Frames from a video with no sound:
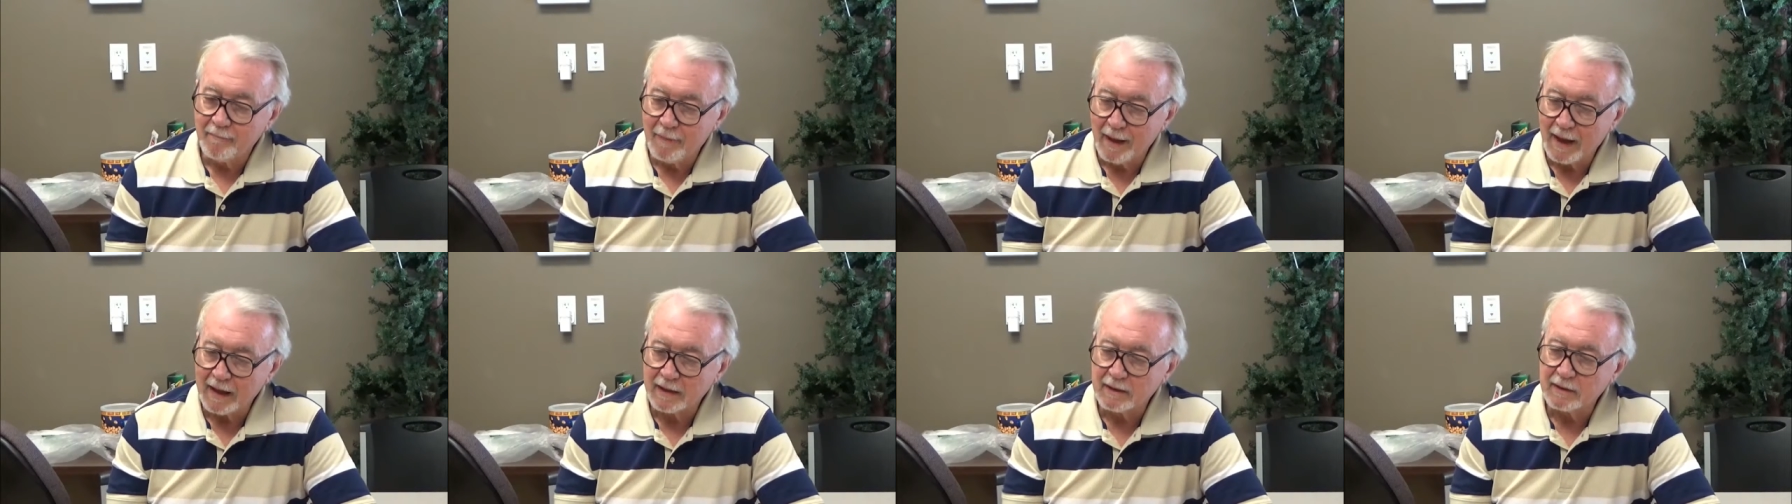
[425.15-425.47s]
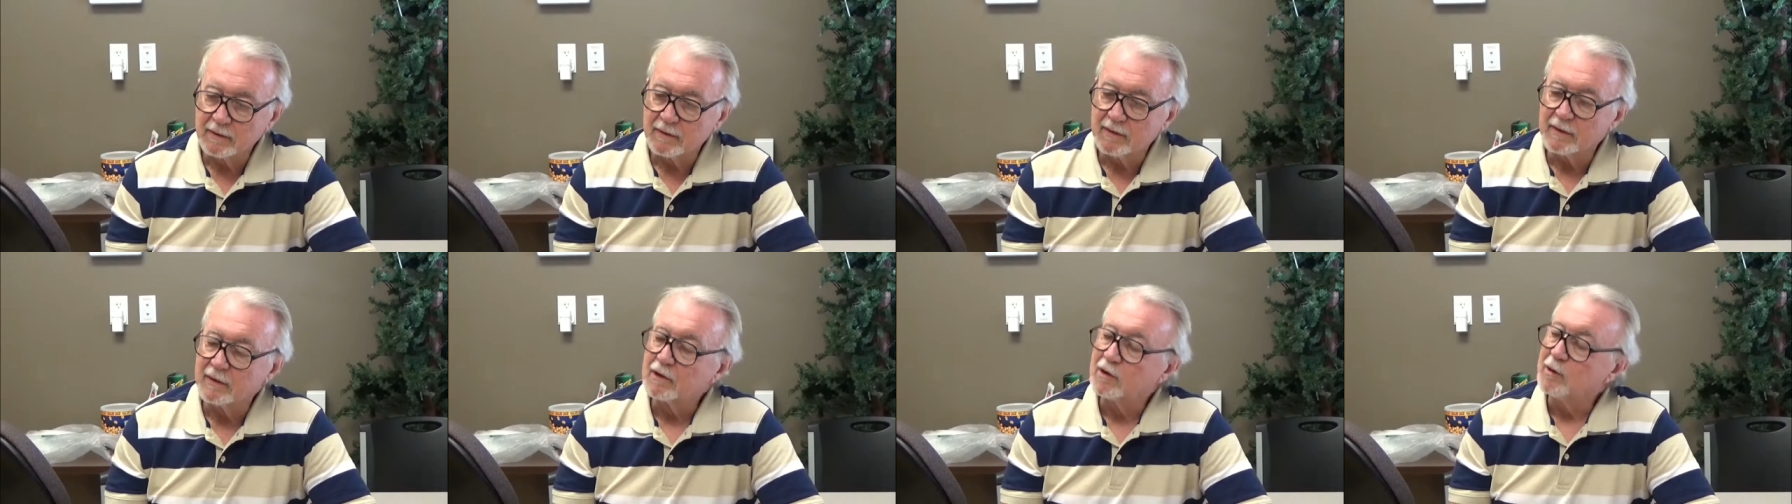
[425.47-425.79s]
back
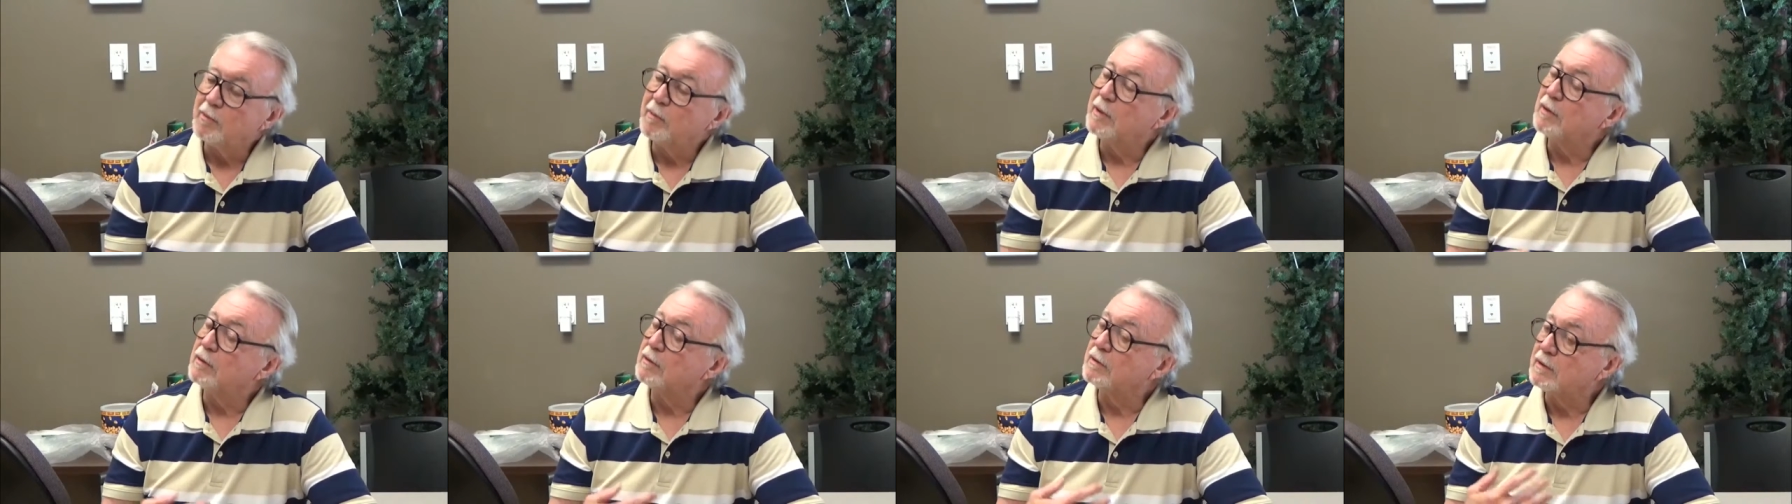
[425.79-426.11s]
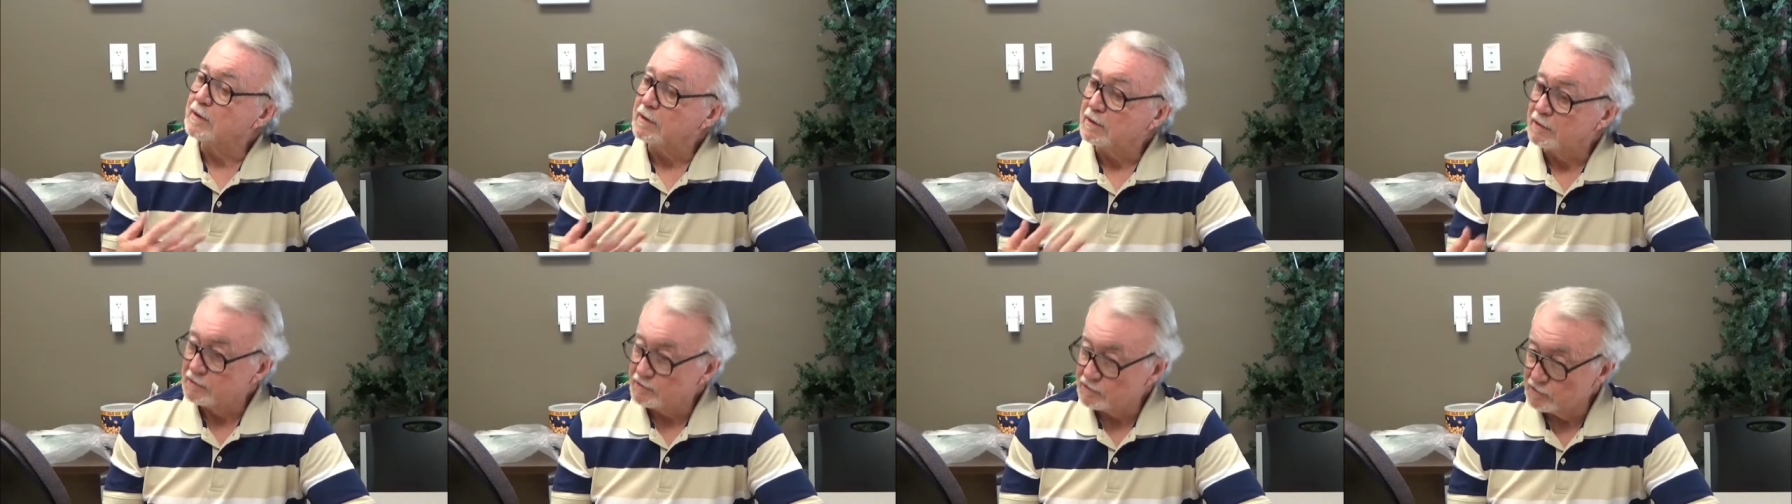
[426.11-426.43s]
to their community,
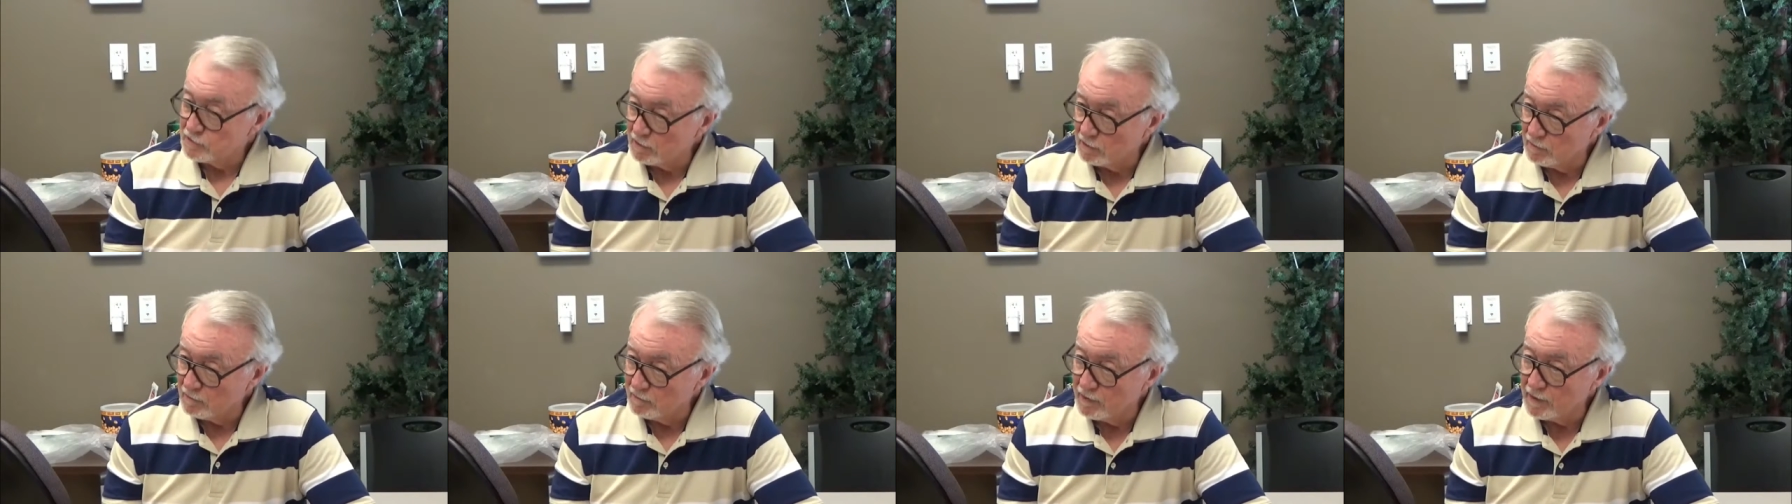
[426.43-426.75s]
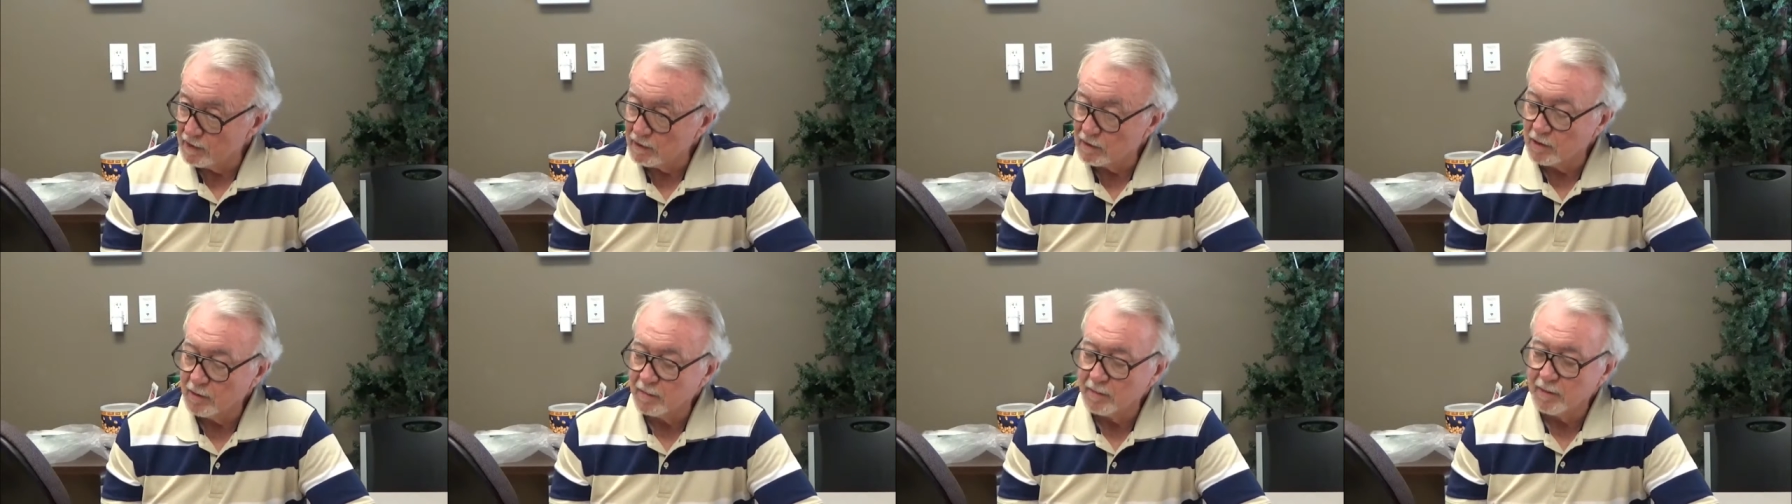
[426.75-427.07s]
to serve
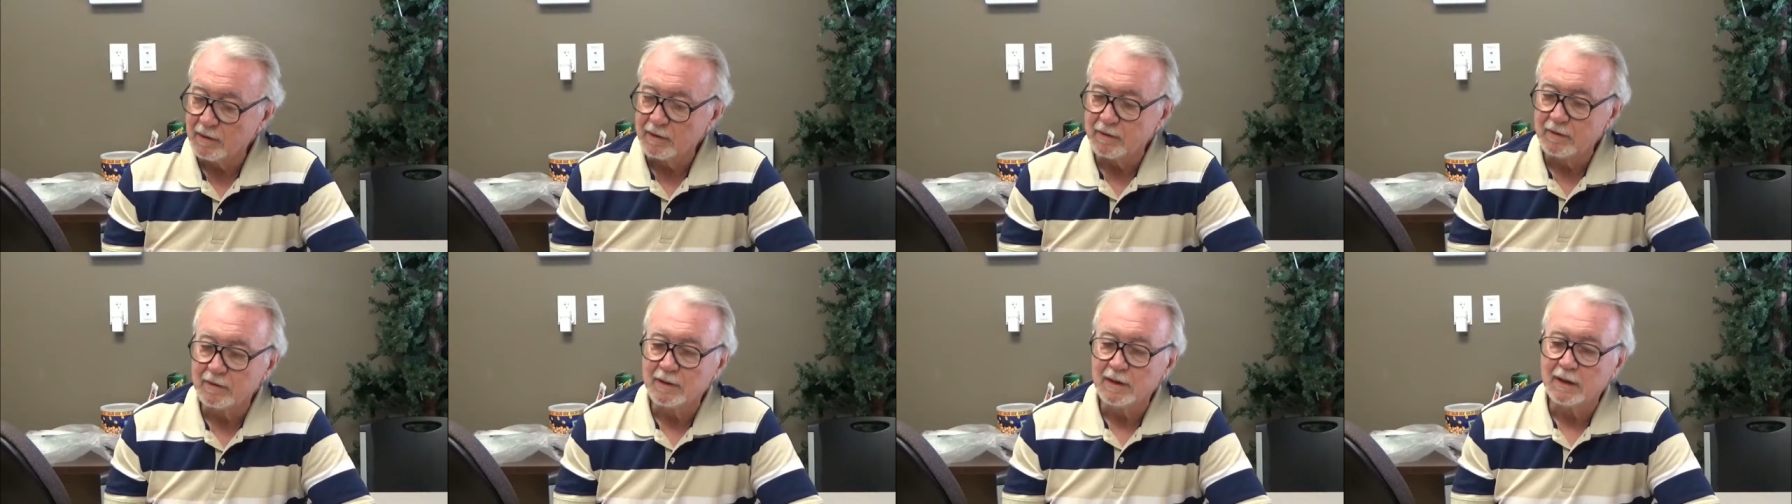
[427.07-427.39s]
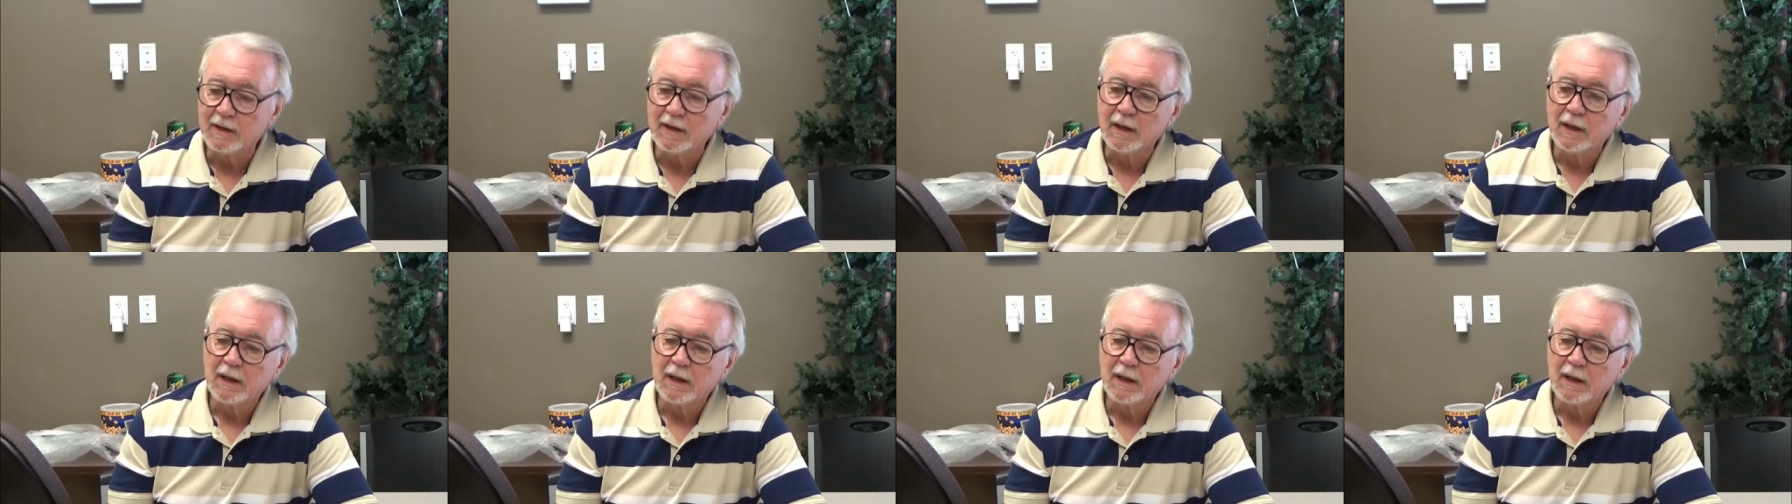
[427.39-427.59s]
their community,